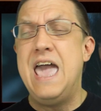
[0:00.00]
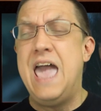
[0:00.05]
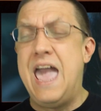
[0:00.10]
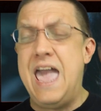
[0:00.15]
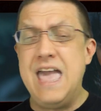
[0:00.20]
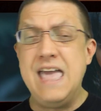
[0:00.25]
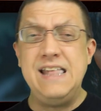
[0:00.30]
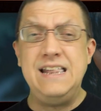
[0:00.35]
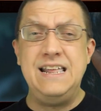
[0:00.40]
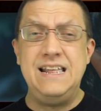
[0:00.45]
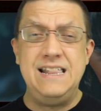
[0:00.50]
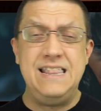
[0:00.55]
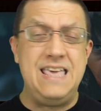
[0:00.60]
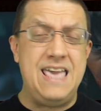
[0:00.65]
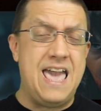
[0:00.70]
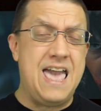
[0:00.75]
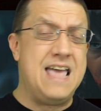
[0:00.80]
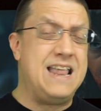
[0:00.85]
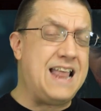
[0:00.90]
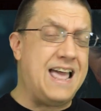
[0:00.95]
And in
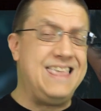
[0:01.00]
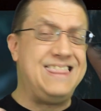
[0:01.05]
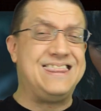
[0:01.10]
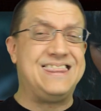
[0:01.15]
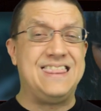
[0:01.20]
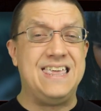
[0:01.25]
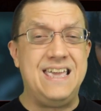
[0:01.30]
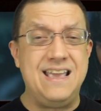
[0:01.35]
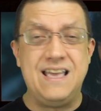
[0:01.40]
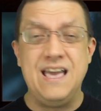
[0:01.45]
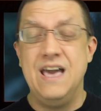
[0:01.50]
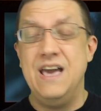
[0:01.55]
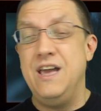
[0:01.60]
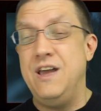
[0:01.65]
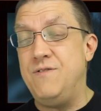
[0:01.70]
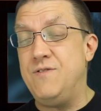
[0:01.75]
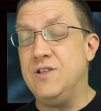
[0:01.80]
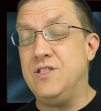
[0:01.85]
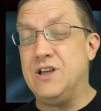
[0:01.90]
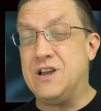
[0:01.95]
the end, I think if
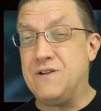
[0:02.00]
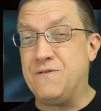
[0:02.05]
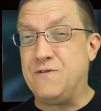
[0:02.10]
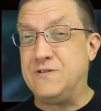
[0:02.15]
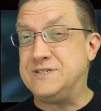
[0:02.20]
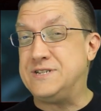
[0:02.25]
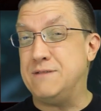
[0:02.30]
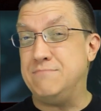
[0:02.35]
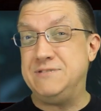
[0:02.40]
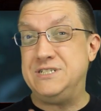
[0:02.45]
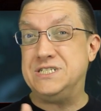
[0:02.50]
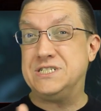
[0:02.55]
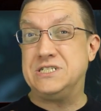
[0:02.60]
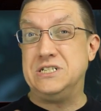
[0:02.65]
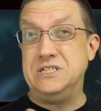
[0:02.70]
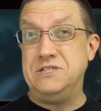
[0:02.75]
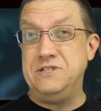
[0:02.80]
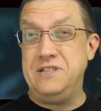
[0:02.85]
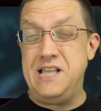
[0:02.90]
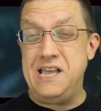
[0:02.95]
you're looking for something just
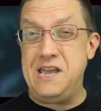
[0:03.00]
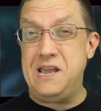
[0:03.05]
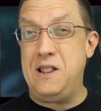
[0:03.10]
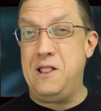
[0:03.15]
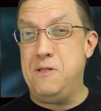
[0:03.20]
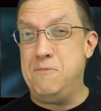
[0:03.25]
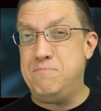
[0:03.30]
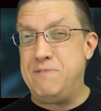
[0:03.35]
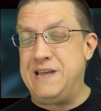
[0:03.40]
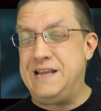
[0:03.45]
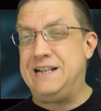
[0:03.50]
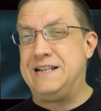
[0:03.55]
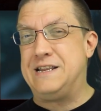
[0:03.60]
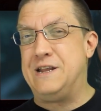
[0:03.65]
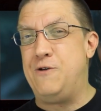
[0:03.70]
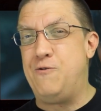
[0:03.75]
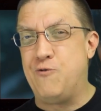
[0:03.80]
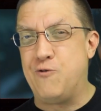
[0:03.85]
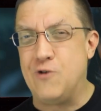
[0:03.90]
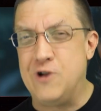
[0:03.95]
a little bit
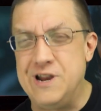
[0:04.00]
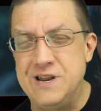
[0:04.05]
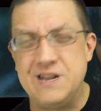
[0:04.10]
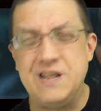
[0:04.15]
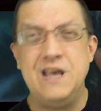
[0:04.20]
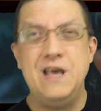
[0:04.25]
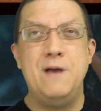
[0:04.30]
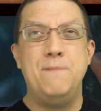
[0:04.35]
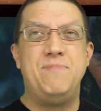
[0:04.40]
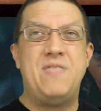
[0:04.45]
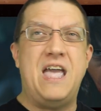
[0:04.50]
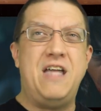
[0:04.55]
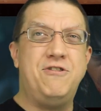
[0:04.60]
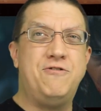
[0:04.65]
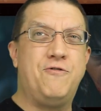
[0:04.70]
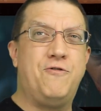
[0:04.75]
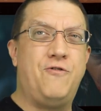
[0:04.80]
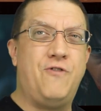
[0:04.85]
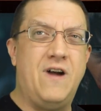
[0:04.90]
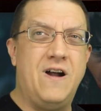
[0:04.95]
different
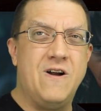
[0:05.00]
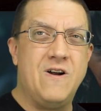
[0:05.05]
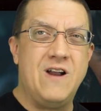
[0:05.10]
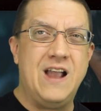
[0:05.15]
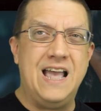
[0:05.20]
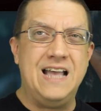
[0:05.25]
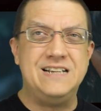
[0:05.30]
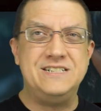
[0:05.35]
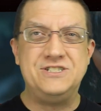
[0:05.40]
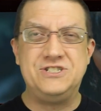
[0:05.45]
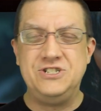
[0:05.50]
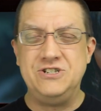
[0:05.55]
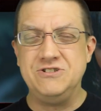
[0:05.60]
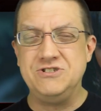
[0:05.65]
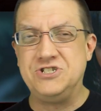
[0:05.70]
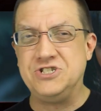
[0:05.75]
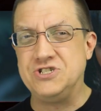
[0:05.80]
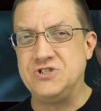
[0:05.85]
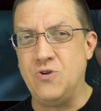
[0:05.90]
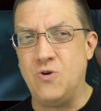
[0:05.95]
as far as your
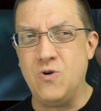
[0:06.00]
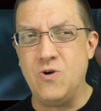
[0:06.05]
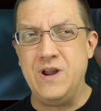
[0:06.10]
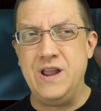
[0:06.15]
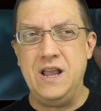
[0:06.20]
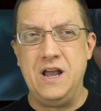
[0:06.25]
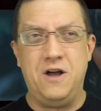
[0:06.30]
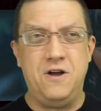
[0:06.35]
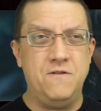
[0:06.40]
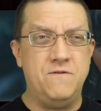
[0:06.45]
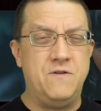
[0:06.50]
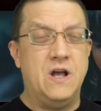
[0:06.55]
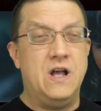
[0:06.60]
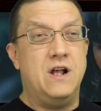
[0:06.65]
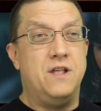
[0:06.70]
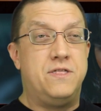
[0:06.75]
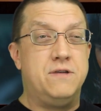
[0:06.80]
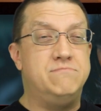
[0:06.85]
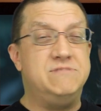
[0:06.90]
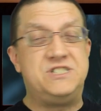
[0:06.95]
story of
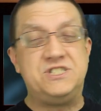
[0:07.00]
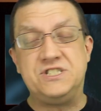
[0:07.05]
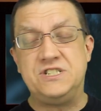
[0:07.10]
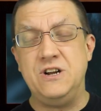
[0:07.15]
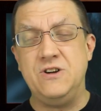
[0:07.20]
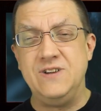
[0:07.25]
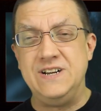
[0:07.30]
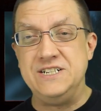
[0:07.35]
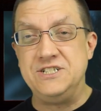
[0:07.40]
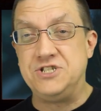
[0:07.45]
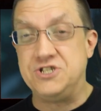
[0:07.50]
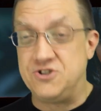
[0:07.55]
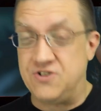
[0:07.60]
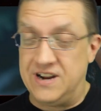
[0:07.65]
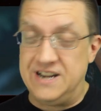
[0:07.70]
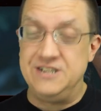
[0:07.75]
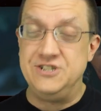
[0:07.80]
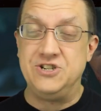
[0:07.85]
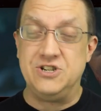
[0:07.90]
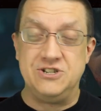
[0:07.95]
the mysterious
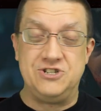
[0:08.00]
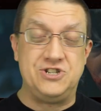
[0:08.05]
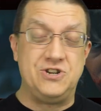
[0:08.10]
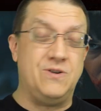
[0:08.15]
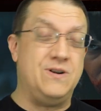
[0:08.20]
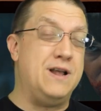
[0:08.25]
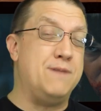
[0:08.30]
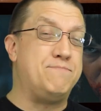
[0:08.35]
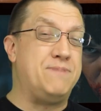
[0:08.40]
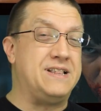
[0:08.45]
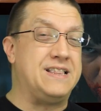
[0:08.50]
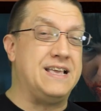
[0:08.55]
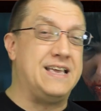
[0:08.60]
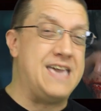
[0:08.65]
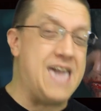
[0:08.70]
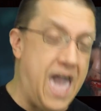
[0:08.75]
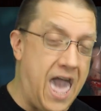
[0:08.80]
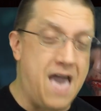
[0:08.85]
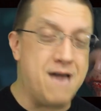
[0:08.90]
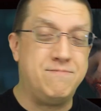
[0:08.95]
stranger showing up at the
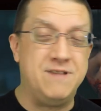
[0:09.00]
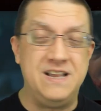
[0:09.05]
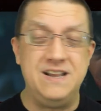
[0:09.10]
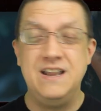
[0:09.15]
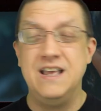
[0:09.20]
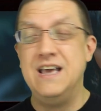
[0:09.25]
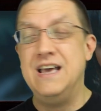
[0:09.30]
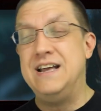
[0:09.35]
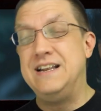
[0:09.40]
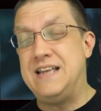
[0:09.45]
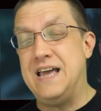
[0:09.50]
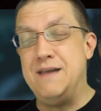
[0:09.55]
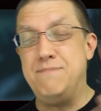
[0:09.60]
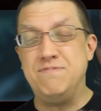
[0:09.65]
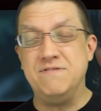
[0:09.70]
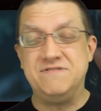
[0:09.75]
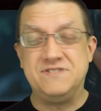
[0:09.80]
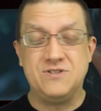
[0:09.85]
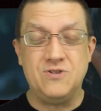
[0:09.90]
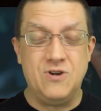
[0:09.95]
cabin type
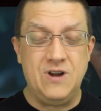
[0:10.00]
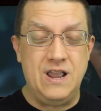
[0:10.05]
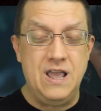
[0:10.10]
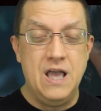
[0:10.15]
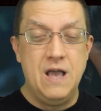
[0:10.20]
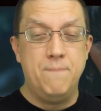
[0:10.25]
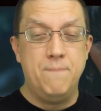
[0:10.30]
of story,